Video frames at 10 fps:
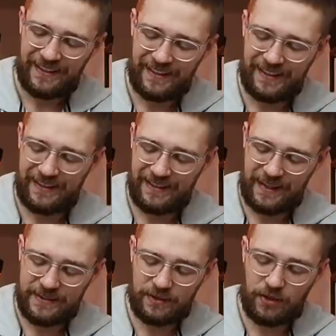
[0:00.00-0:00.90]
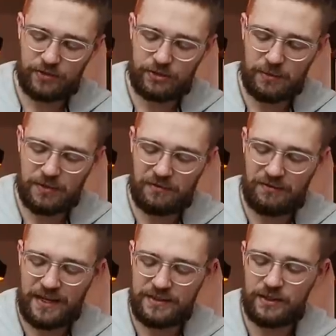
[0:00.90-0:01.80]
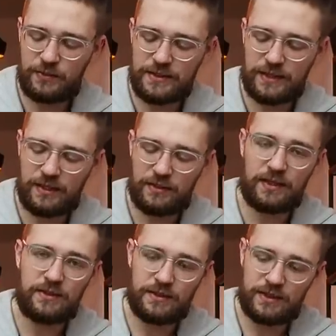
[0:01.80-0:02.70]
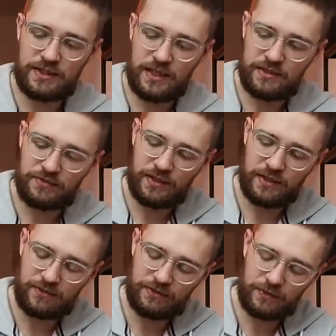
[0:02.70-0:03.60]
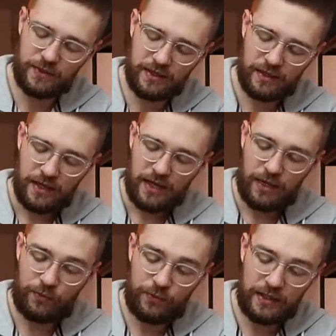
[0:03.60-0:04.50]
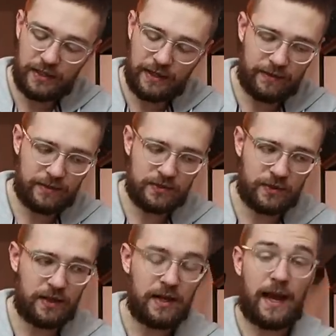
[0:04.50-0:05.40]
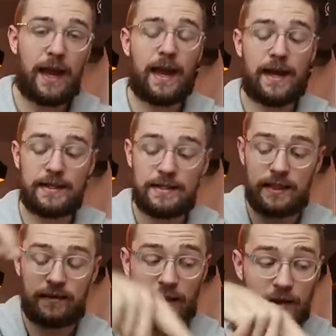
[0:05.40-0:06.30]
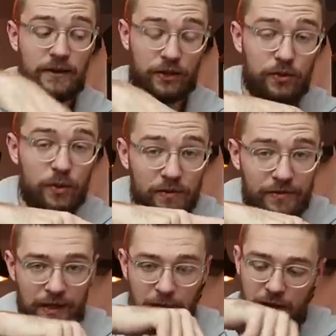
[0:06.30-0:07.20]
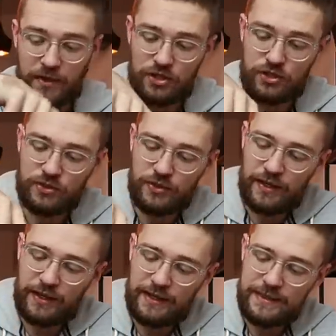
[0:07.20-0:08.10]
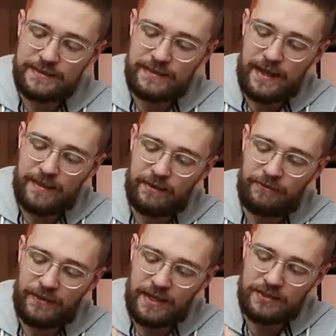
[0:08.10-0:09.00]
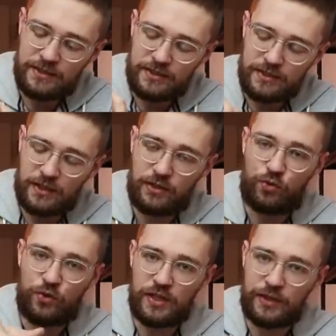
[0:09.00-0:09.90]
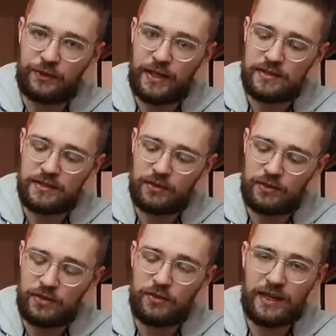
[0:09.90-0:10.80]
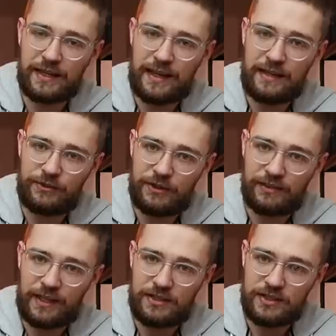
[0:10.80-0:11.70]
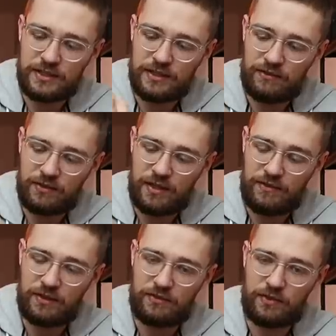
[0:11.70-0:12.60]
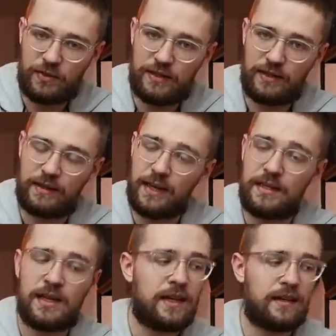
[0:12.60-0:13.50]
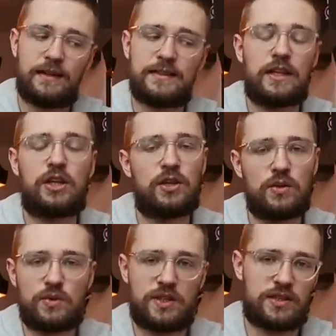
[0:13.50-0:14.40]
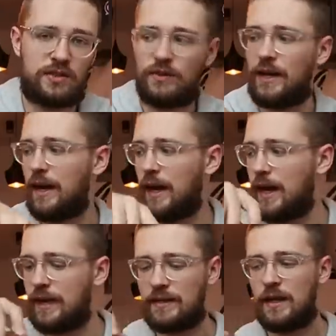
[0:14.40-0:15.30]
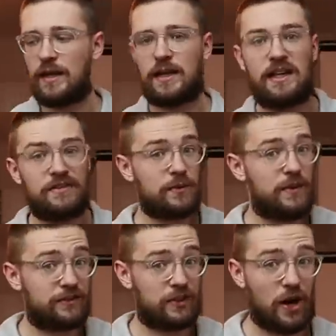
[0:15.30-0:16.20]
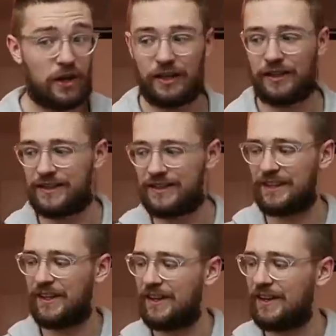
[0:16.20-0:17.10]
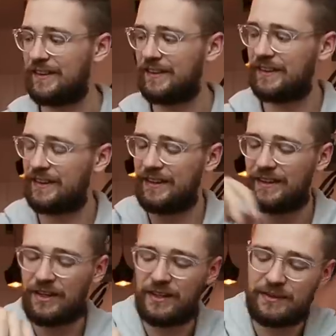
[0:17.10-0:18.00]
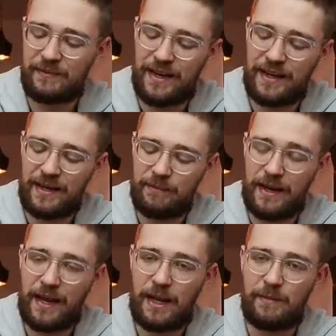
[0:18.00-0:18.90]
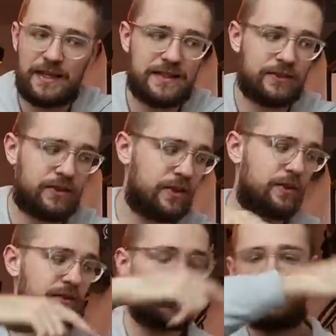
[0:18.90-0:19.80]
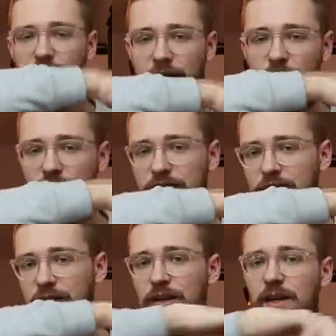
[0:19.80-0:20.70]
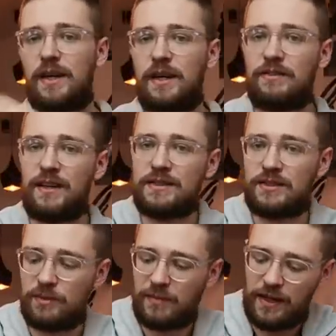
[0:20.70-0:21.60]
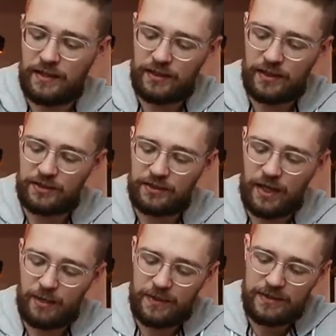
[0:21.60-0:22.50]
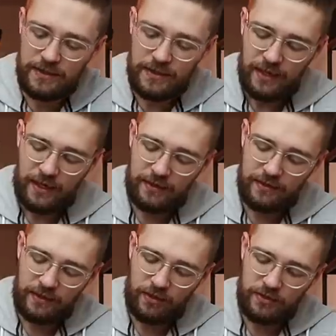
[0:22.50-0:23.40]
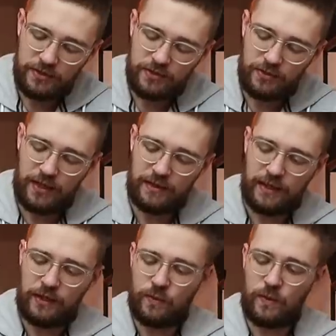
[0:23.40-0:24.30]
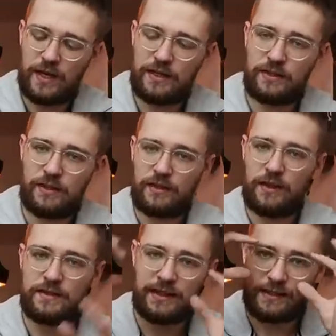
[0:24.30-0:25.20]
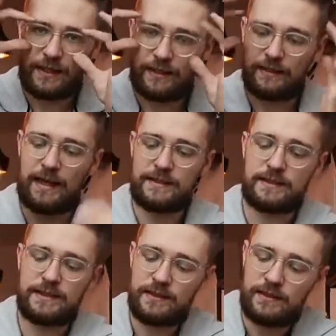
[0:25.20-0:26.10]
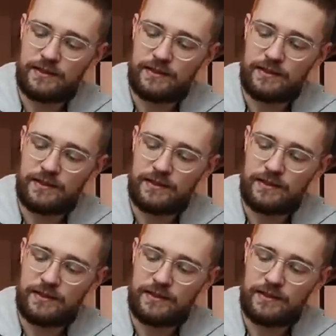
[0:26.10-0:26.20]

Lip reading: It has a drop down visor. Once again, you can also exchange it for a different one. I really like this one. And another cool thing about Shoei is that the visors are really great. So you don't get any reflections, even if you ride in the night. That is a huge issue I had, even with goggles on my helmet, or with the visor on my other helmet. And they also get like wider on the outside, like glasses.